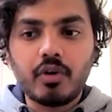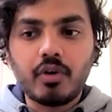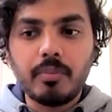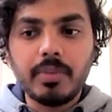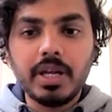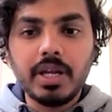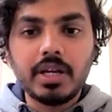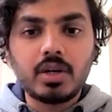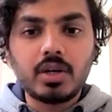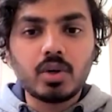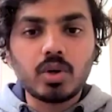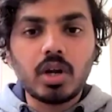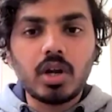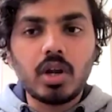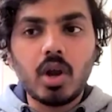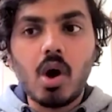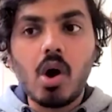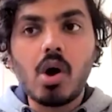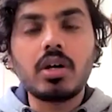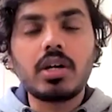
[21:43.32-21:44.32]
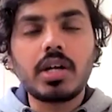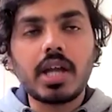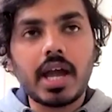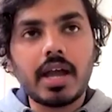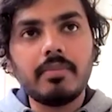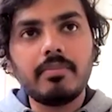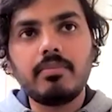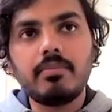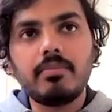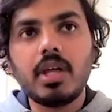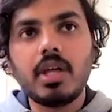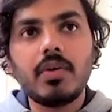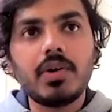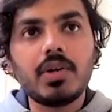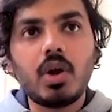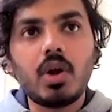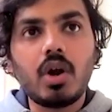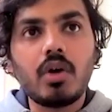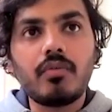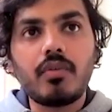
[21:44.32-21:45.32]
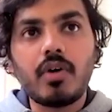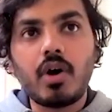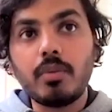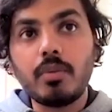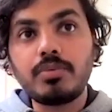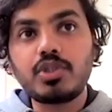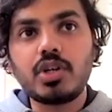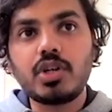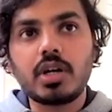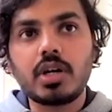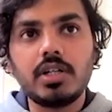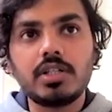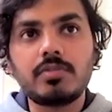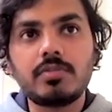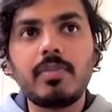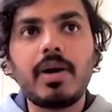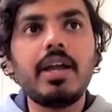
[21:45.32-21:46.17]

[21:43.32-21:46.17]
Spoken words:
for me it took a long time. There were a lot of obstacles.